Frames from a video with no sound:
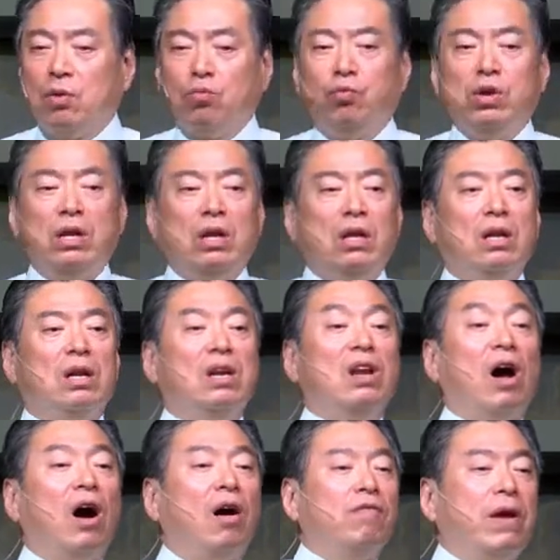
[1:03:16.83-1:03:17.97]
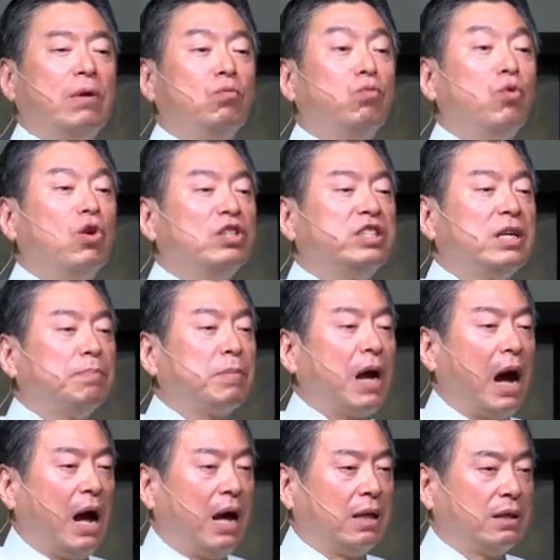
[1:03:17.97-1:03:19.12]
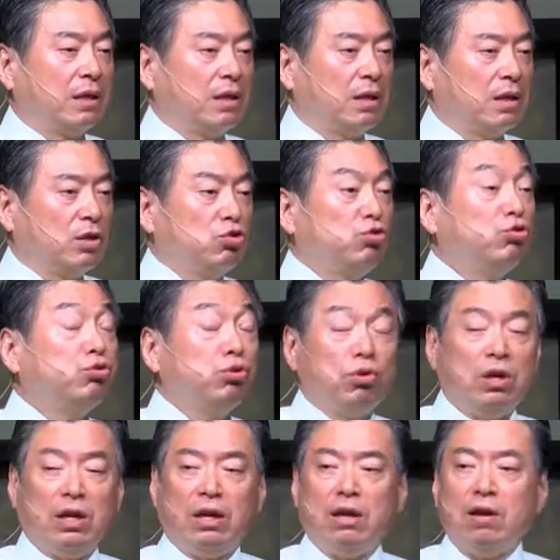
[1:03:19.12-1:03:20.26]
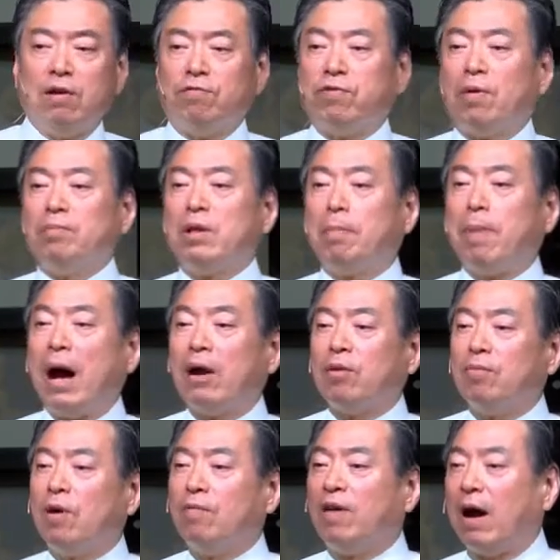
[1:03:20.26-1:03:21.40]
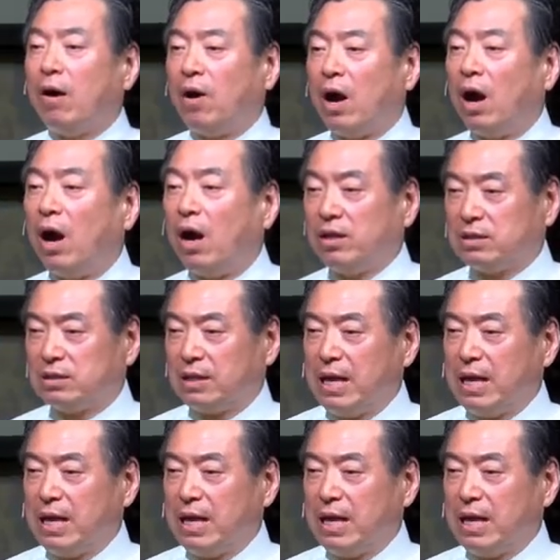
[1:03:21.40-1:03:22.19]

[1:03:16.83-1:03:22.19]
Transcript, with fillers: we love and worship God truly from the bottom of our hearts.